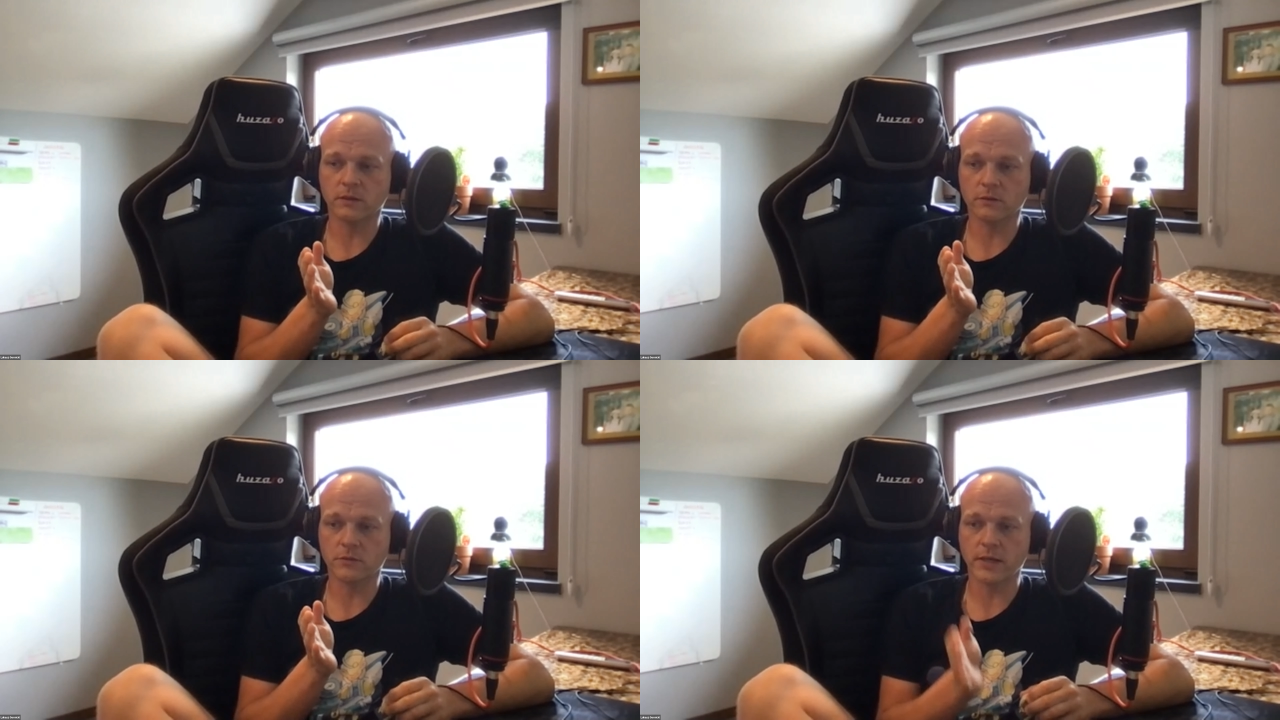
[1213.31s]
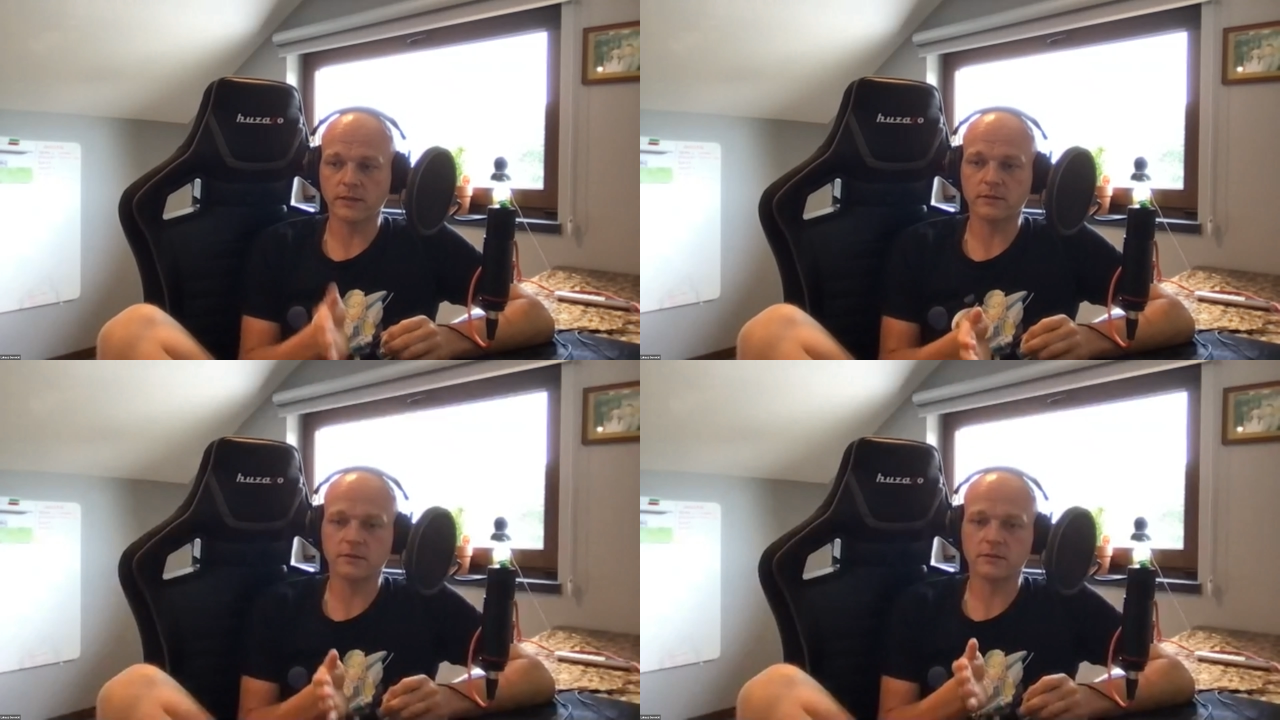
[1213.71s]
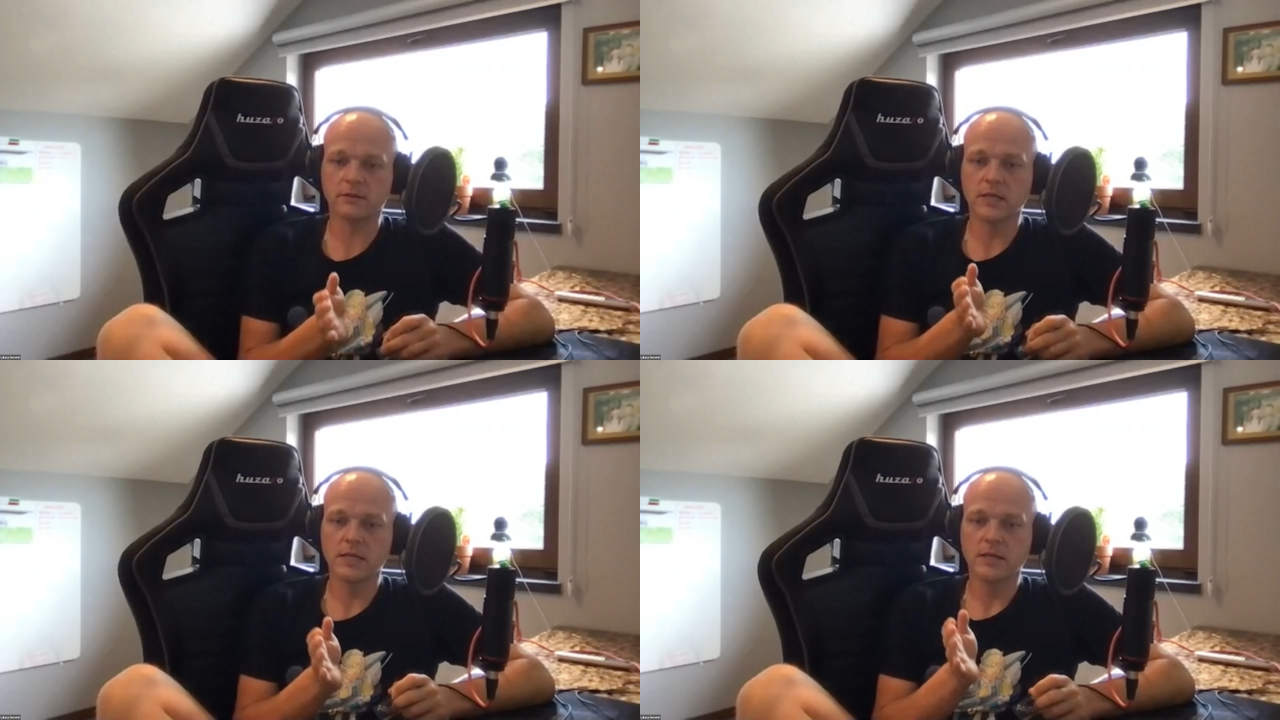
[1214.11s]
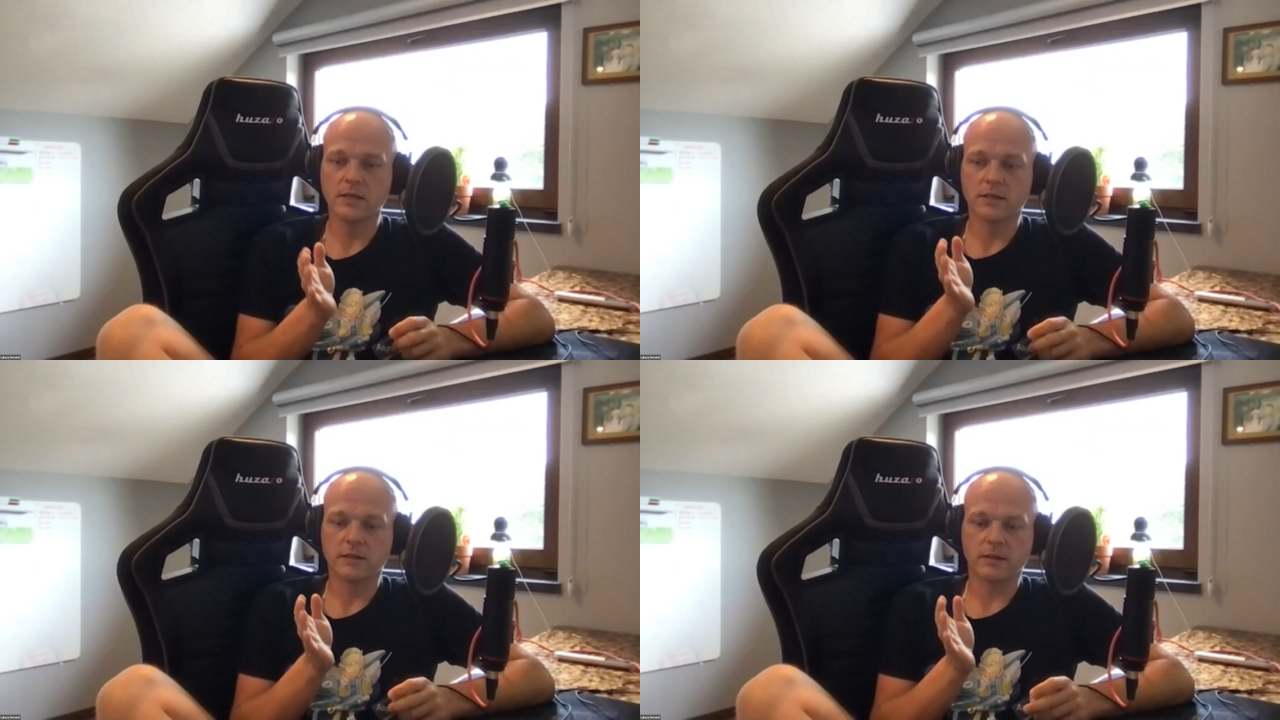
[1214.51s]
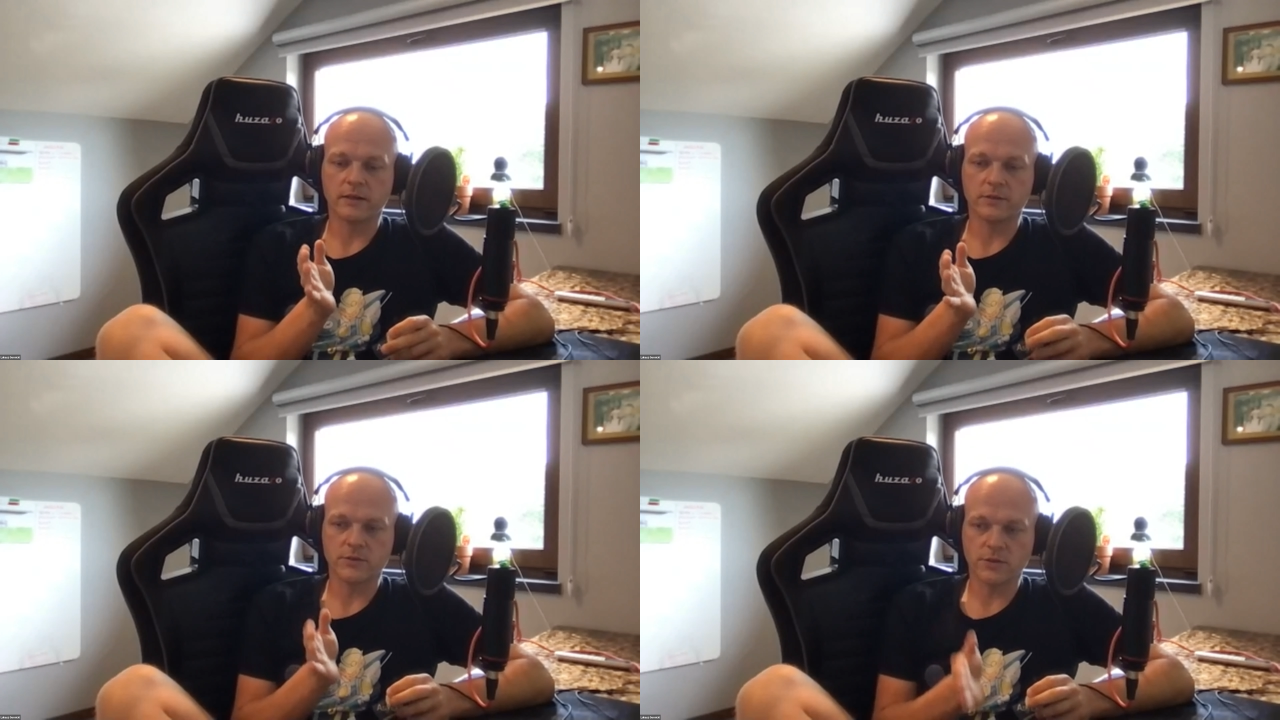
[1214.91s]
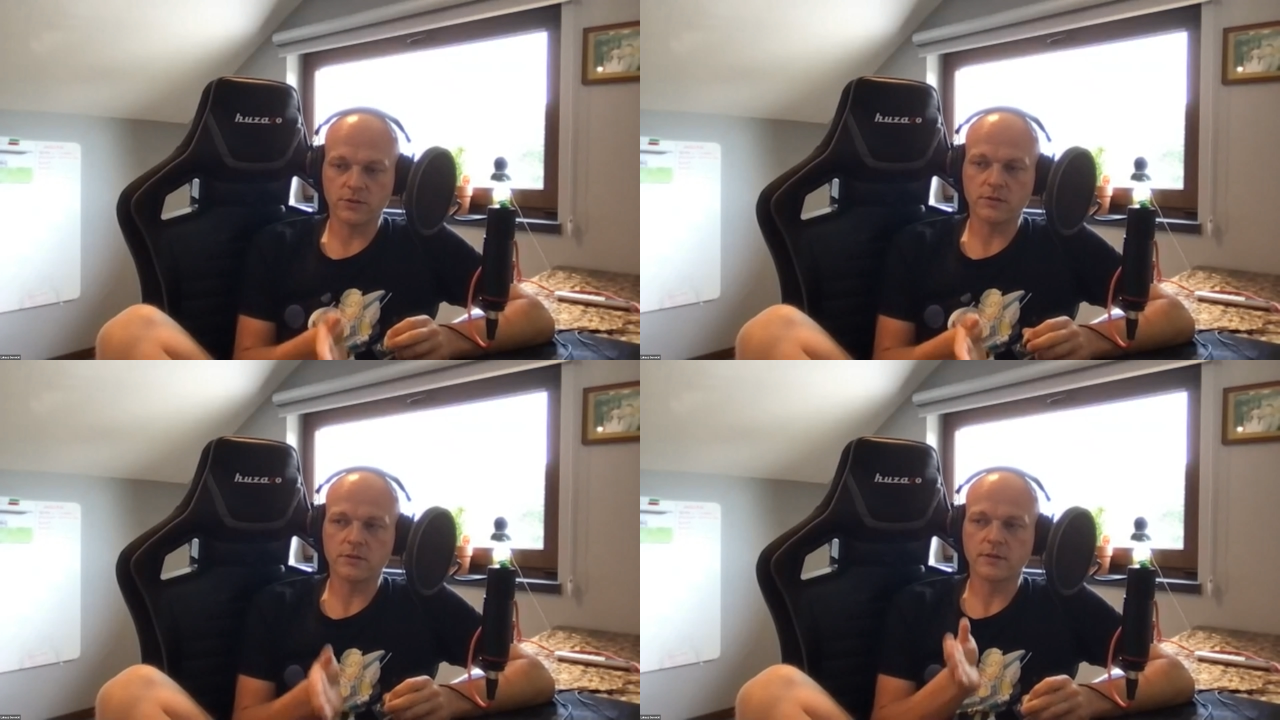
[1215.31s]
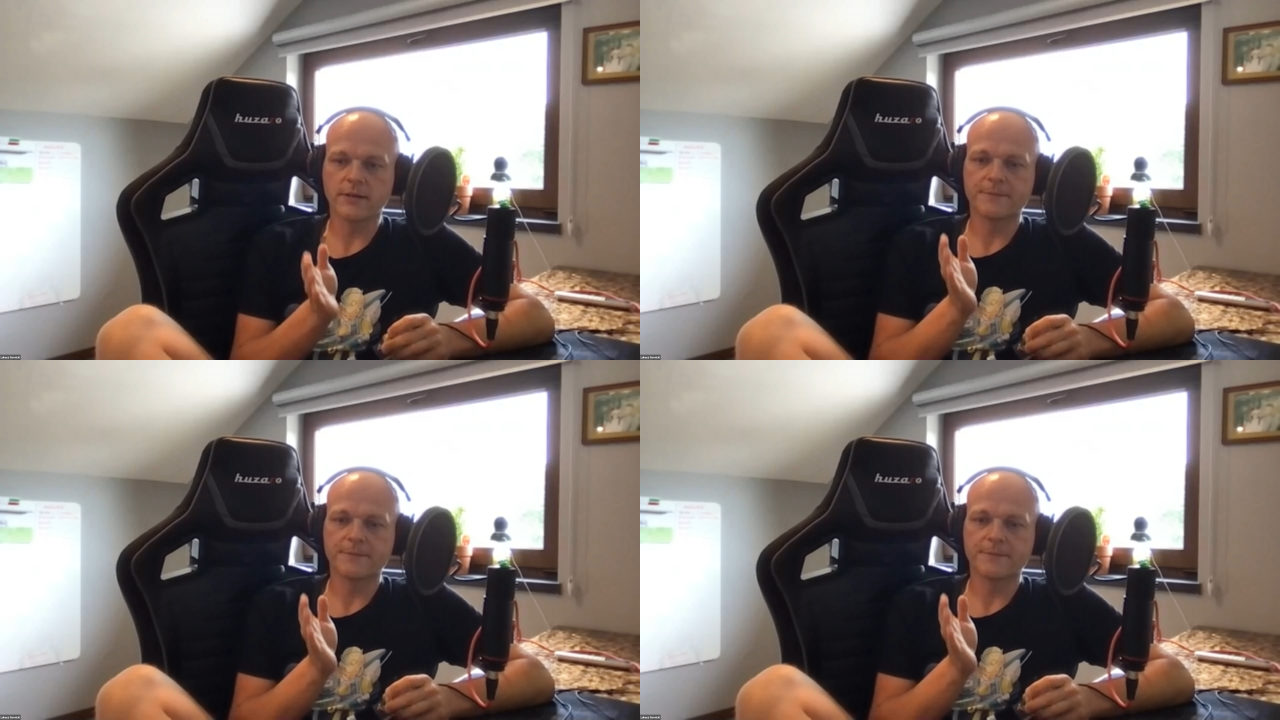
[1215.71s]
created this year,